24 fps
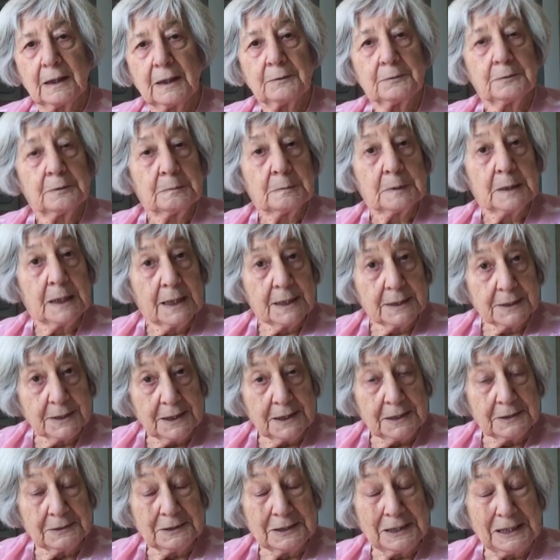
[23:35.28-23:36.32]
And from
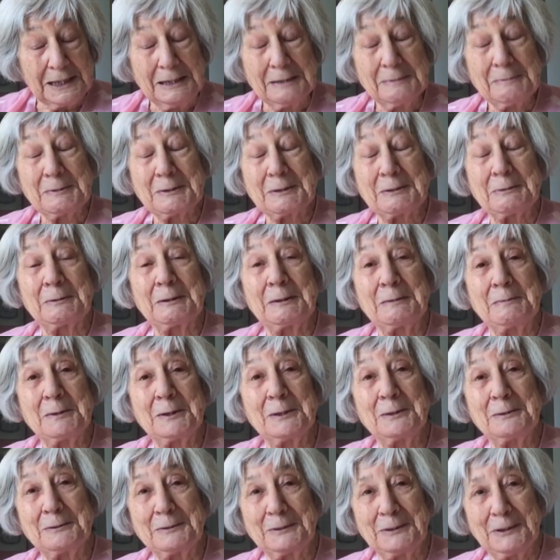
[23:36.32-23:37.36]
cassette tapes we
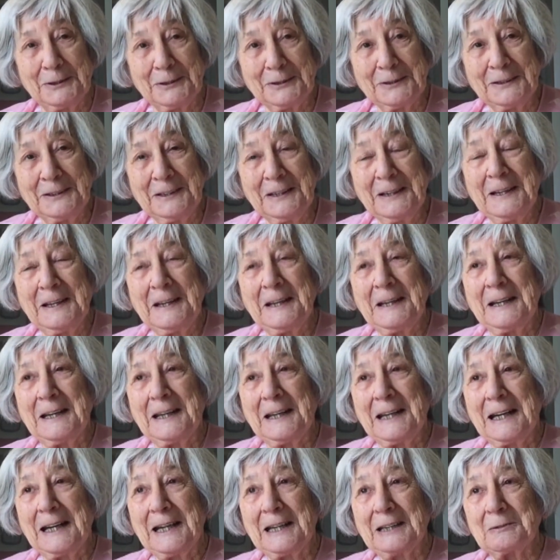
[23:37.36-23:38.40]
moved on
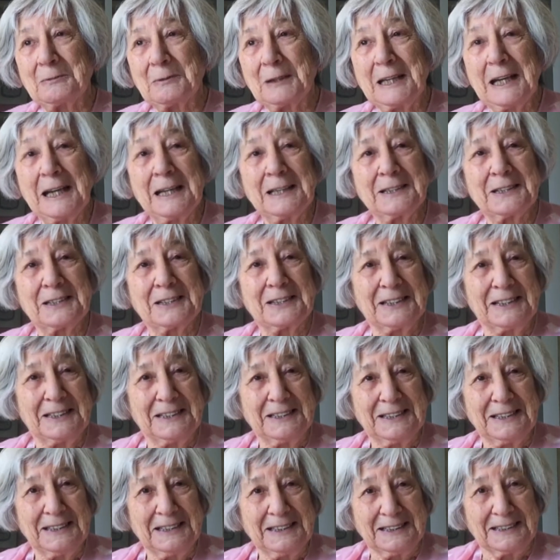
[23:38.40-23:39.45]
and we had
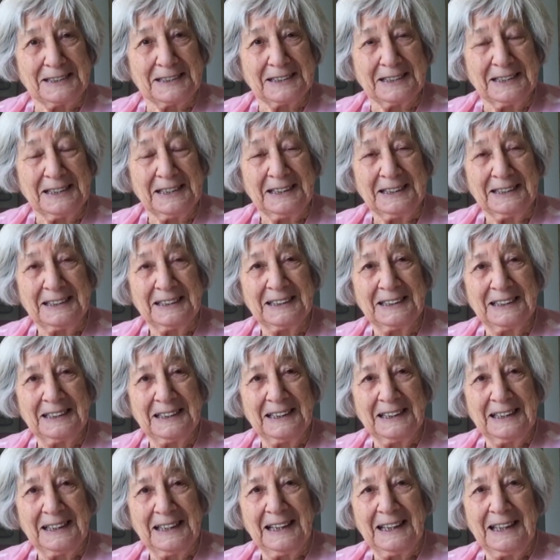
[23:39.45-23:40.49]
CDs.
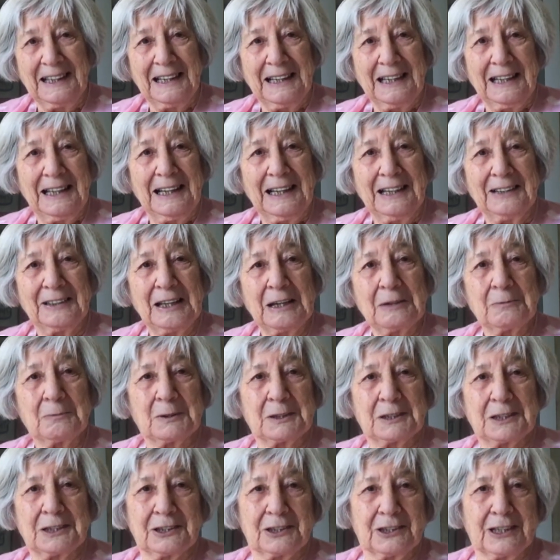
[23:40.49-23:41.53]
And that
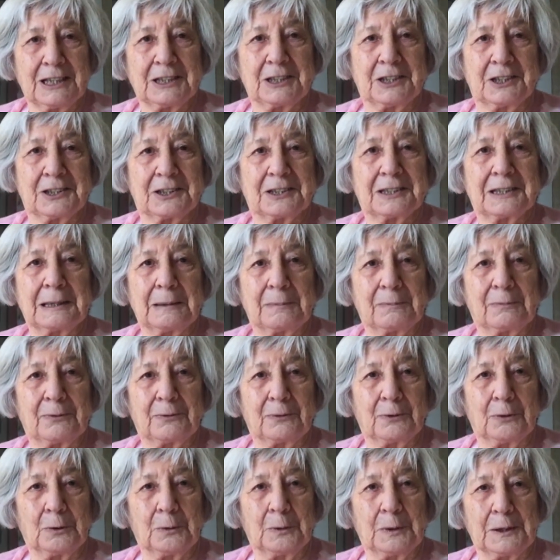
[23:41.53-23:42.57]
was such a step
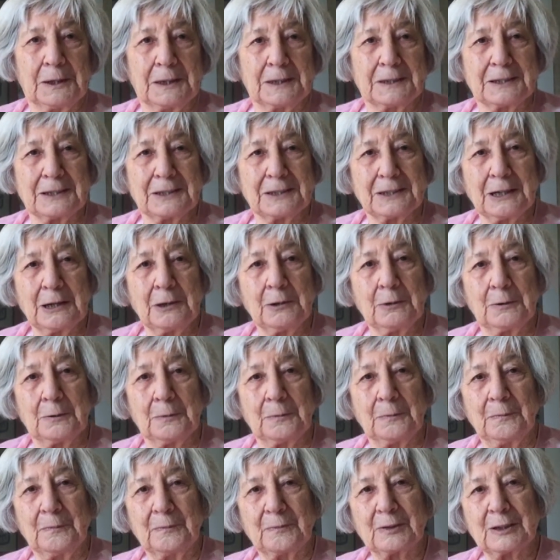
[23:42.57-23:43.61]
forward, yes.
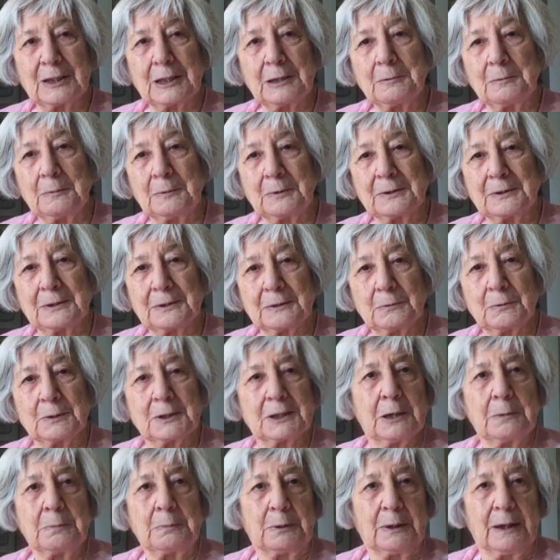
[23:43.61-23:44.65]
And so we were
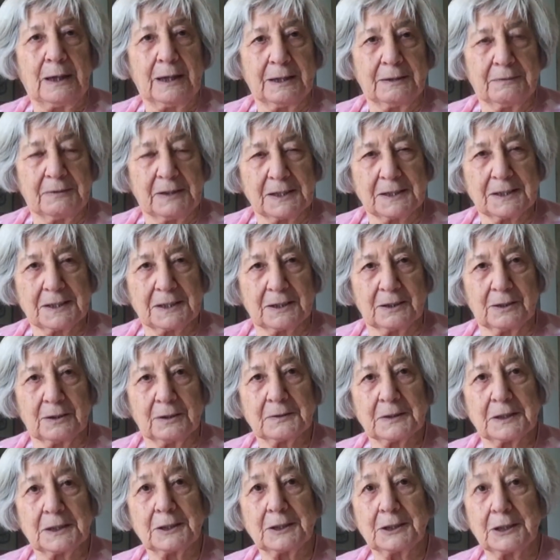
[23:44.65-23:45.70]
so proud of
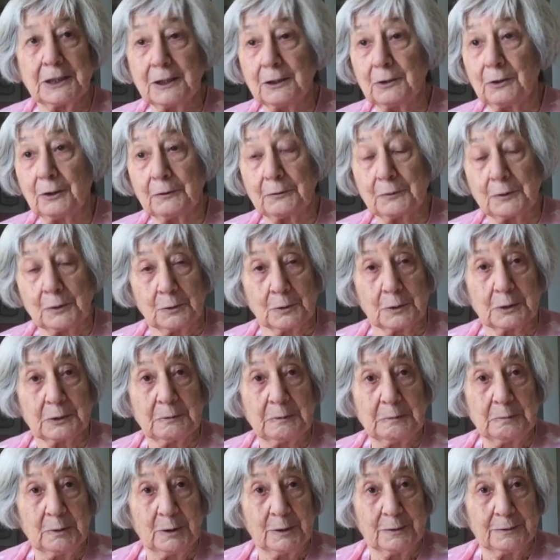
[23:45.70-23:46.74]
ourselves, yes, yes. Until, of course,
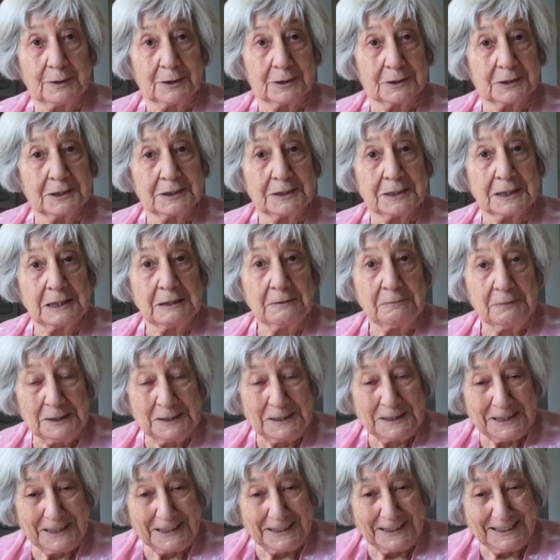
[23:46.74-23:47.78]
we moved on to
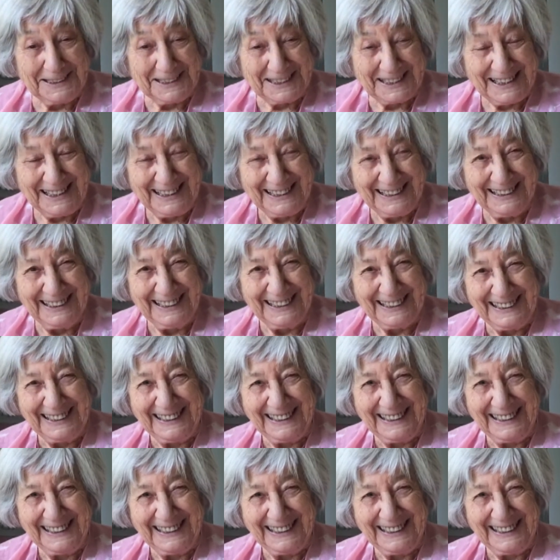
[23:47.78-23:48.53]
DVDs.